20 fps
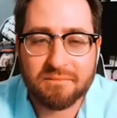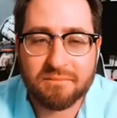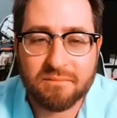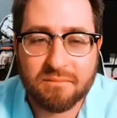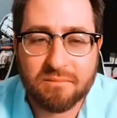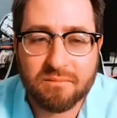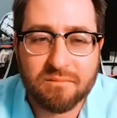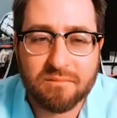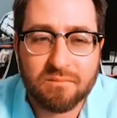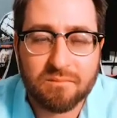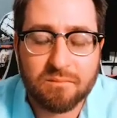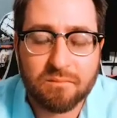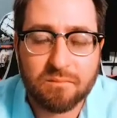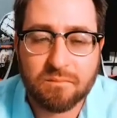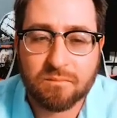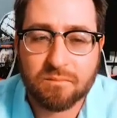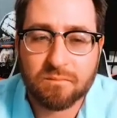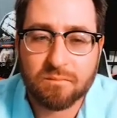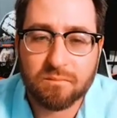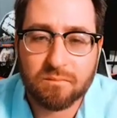
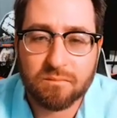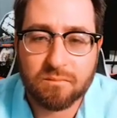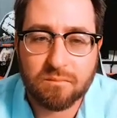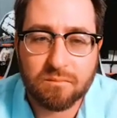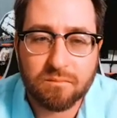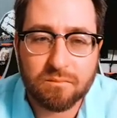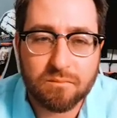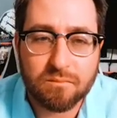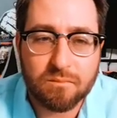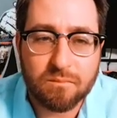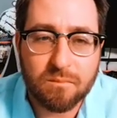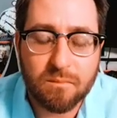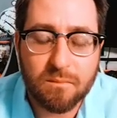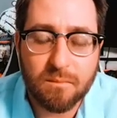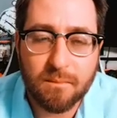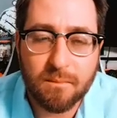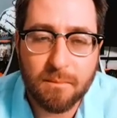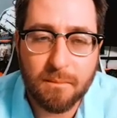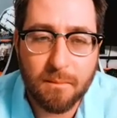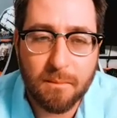
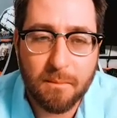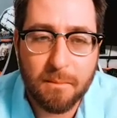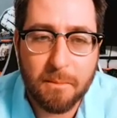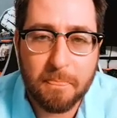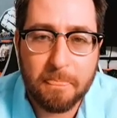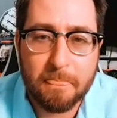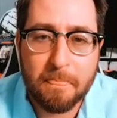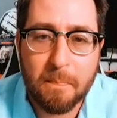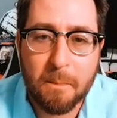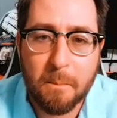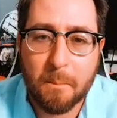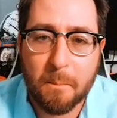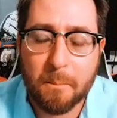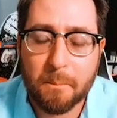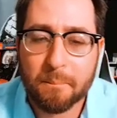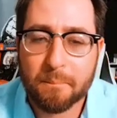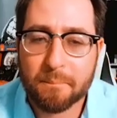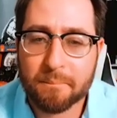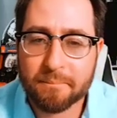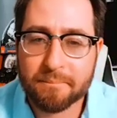
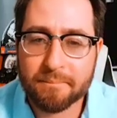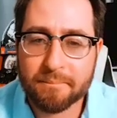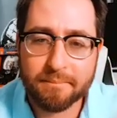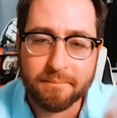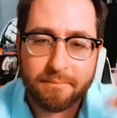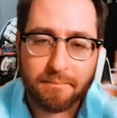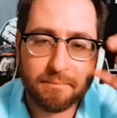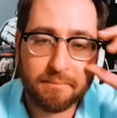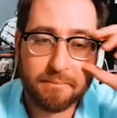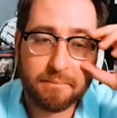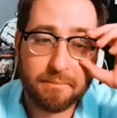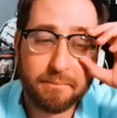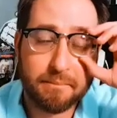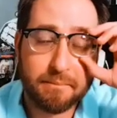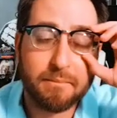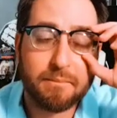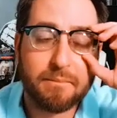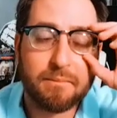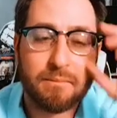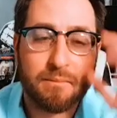
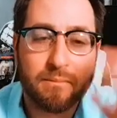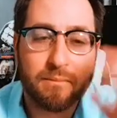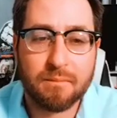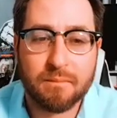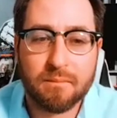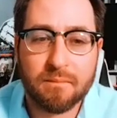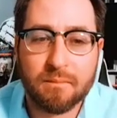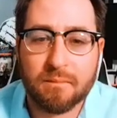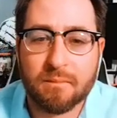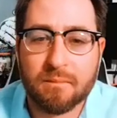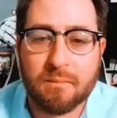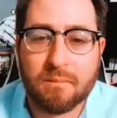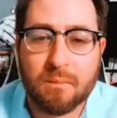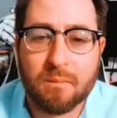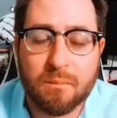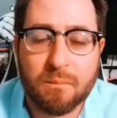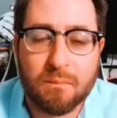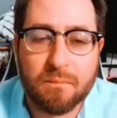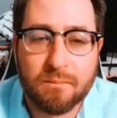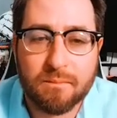
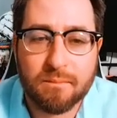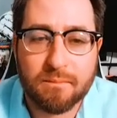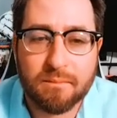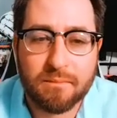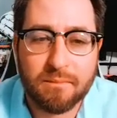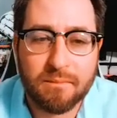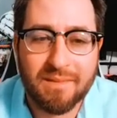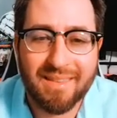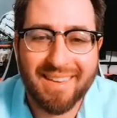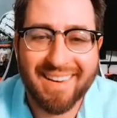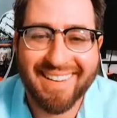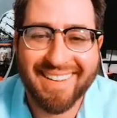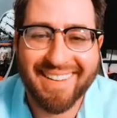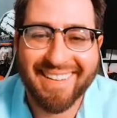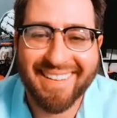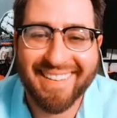[no speech]